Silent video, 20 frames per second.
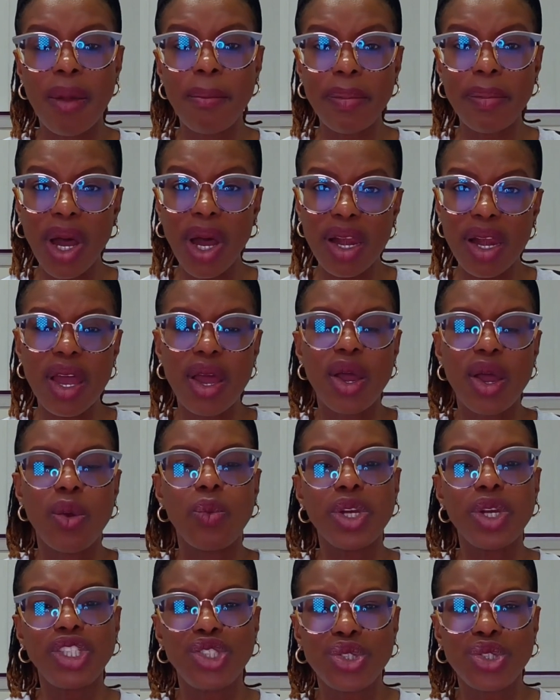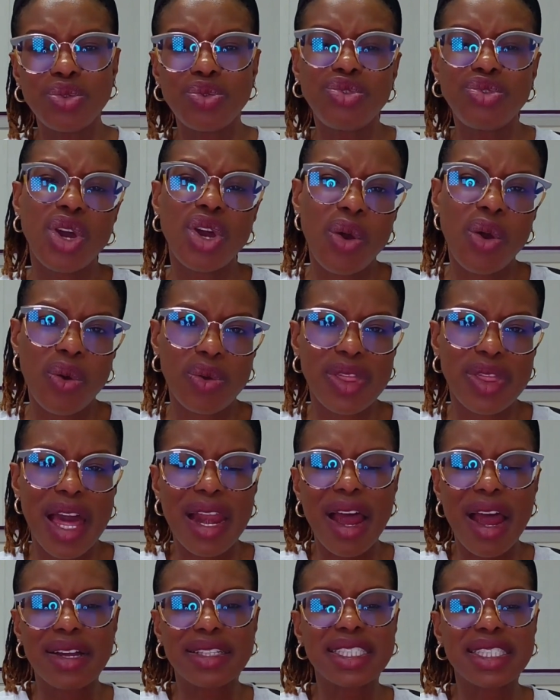But we do know
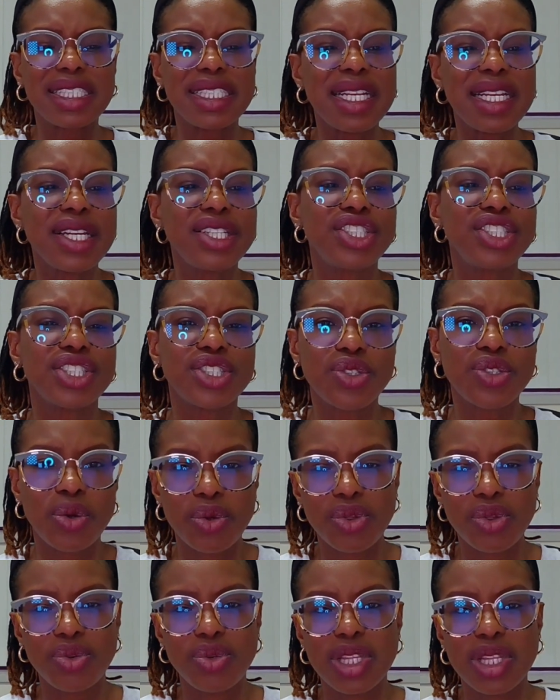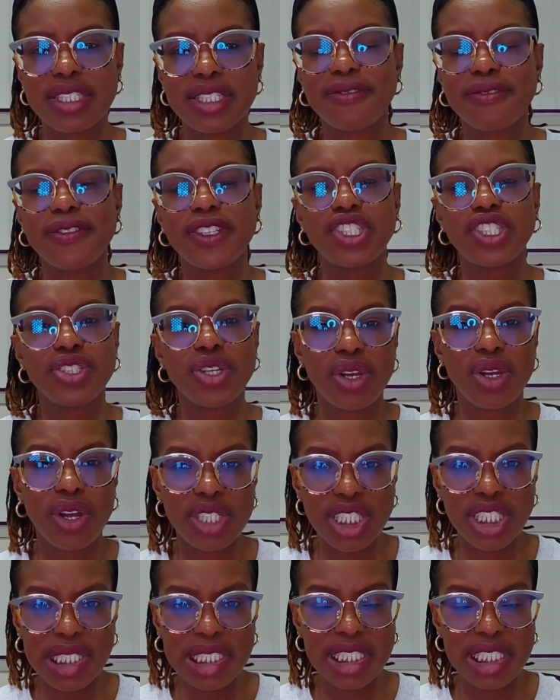that our teenagers go through these
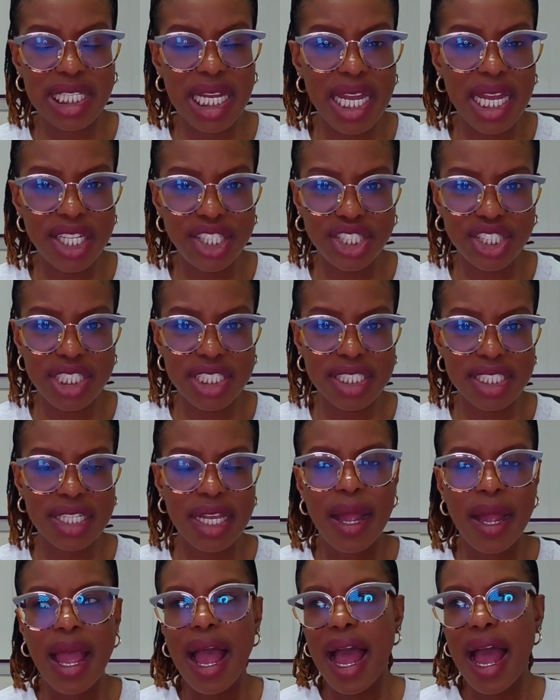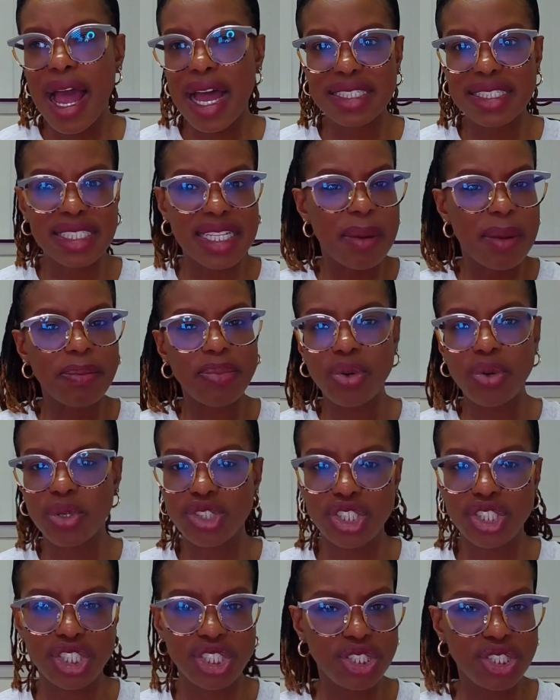physiologic changes as they
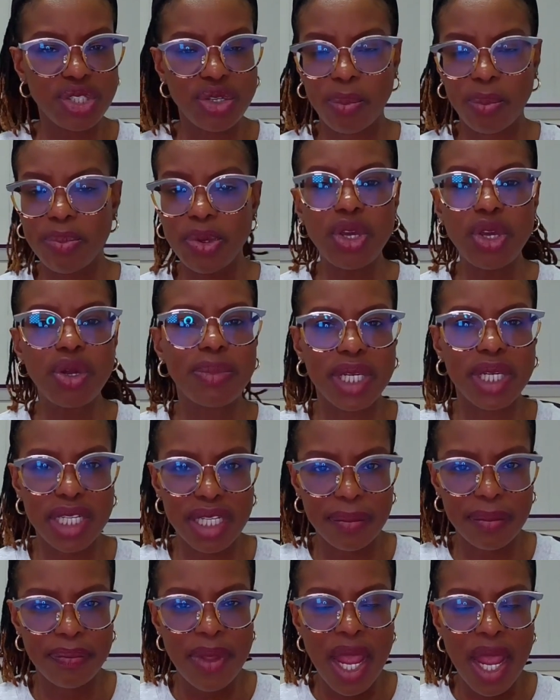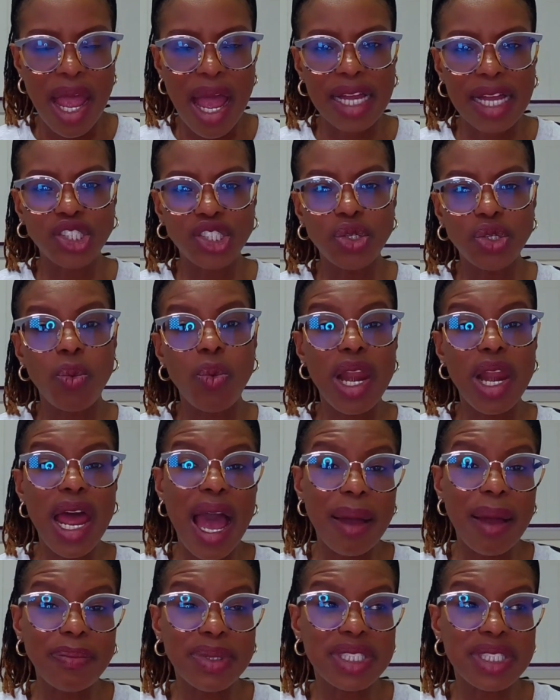approach, puberty. And so what
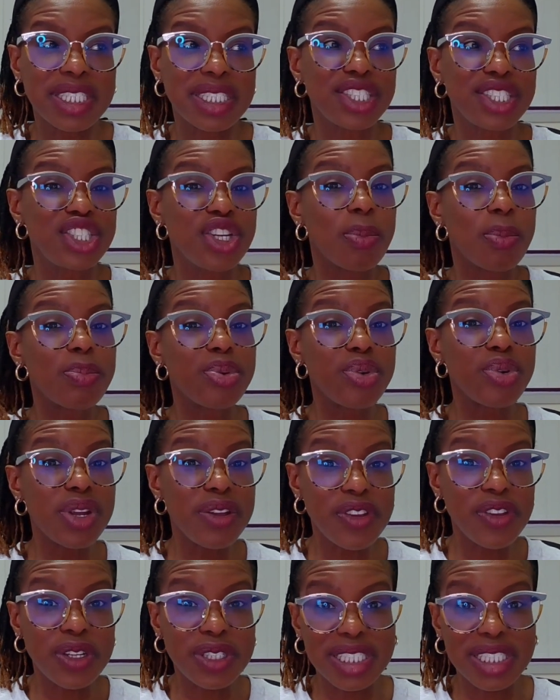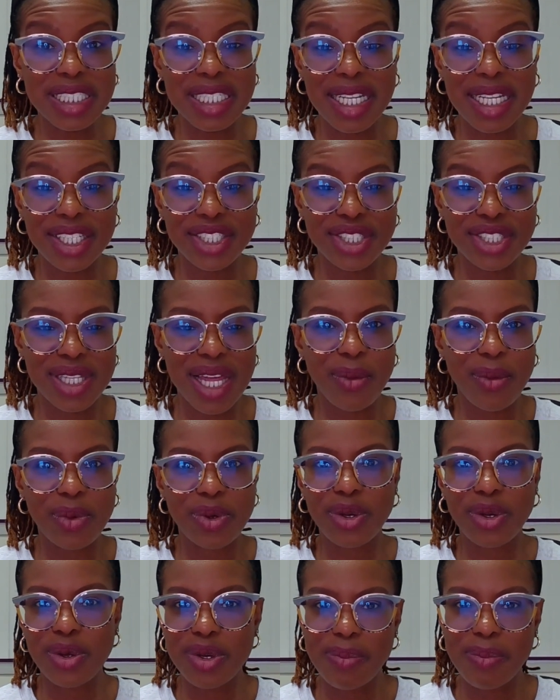happens is your previous teenager that
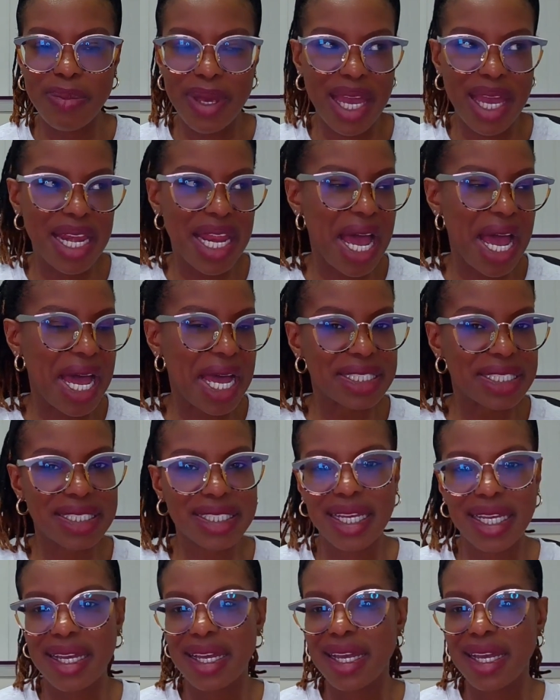would go to bed at,